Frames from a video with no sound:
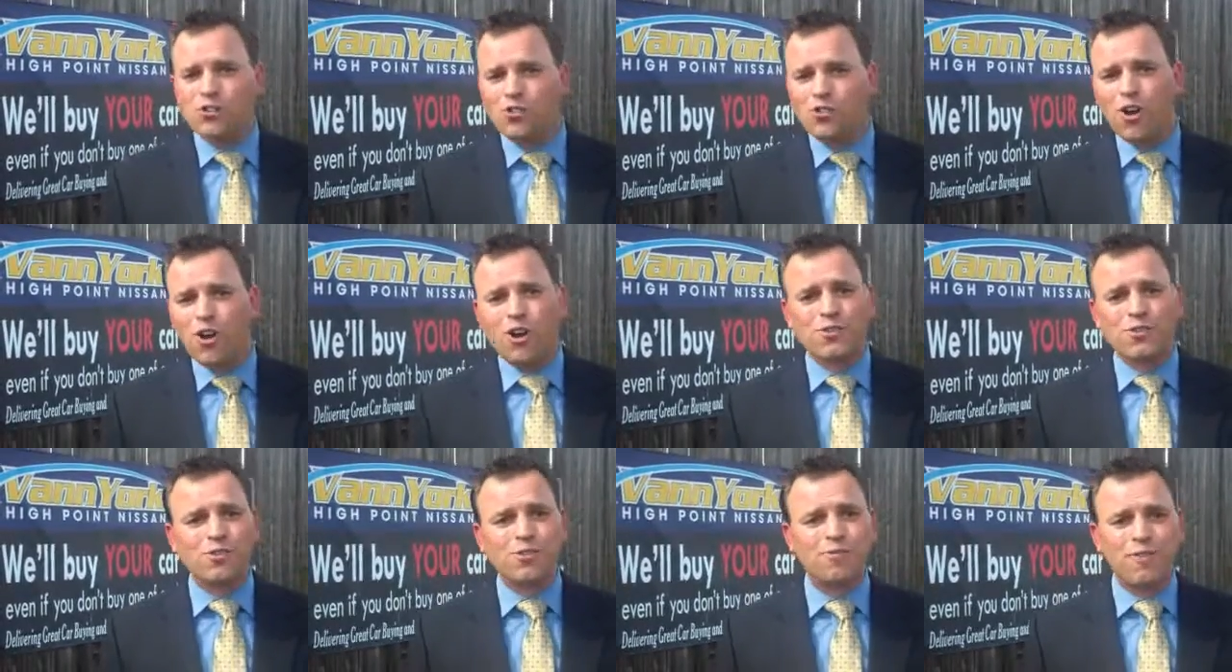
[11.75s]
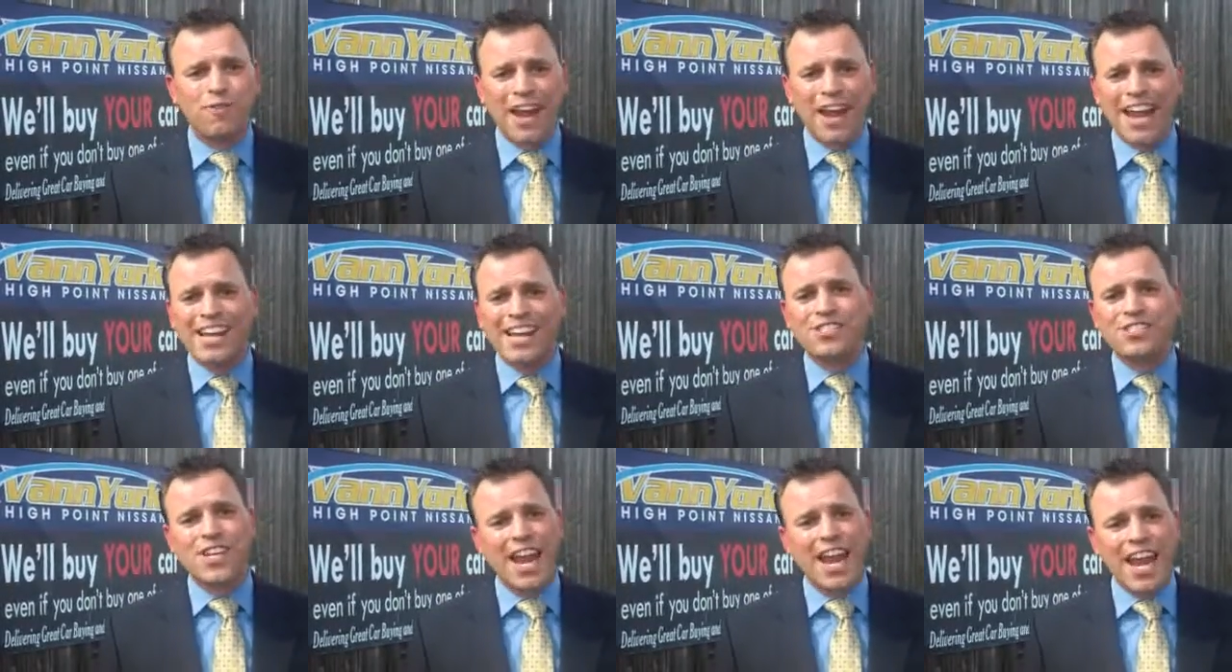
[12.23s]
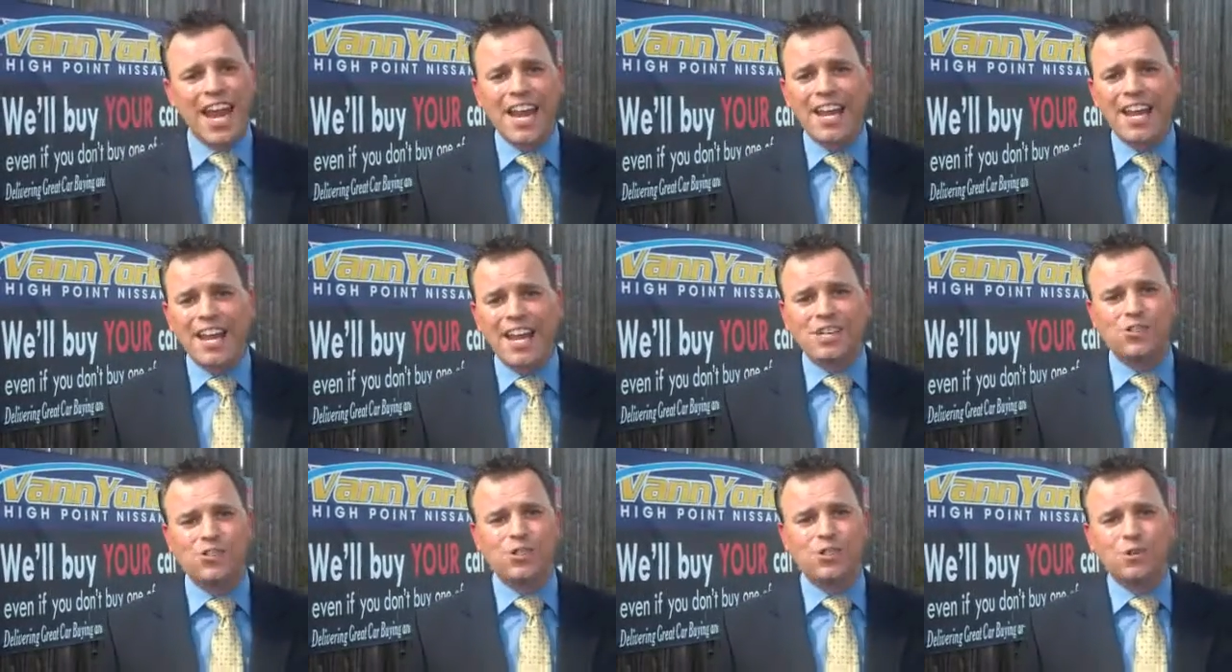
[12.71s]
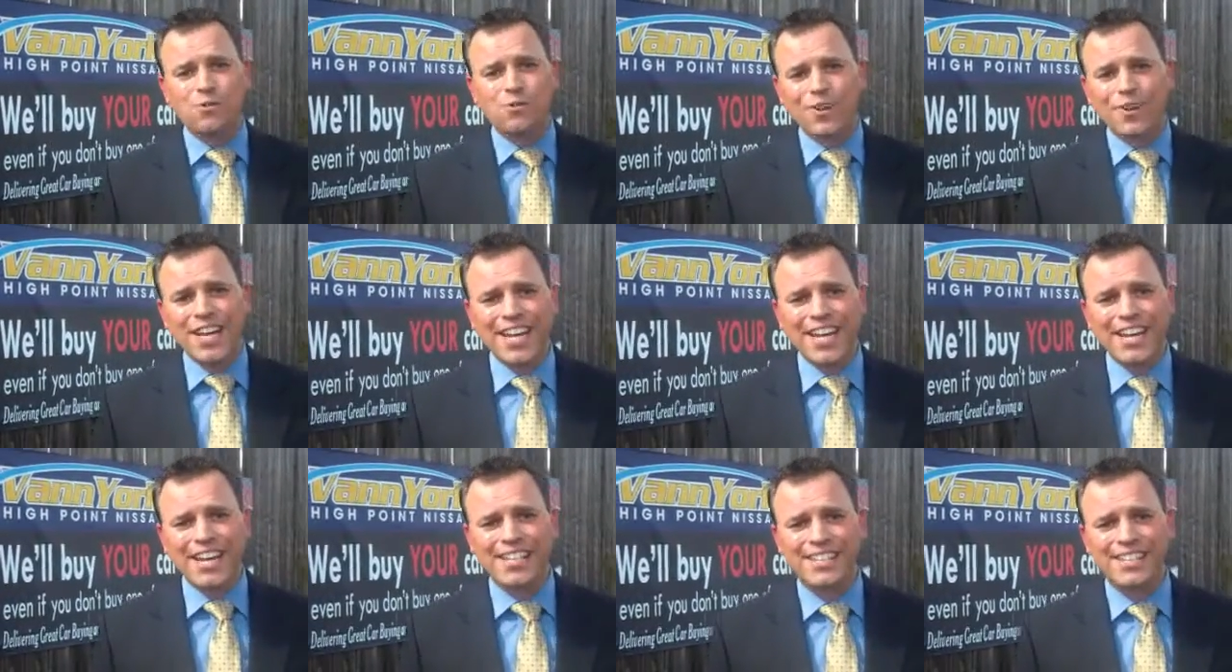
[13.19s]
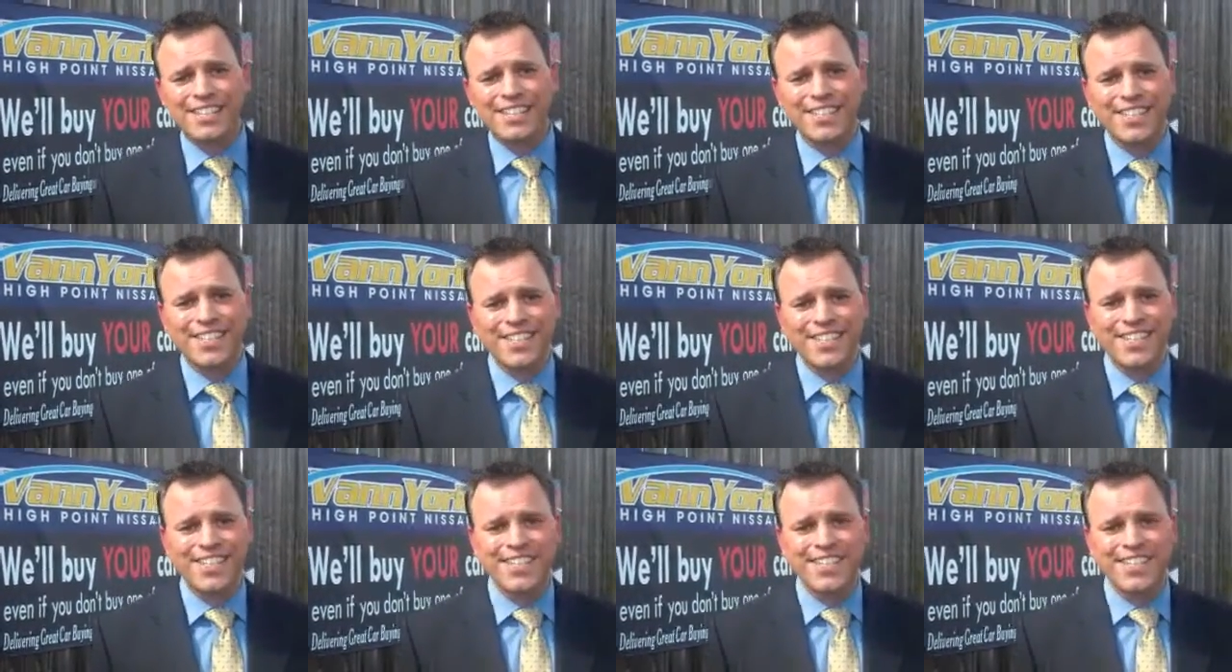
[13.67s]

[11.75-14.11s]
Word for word: trucks, vans, and SUVs.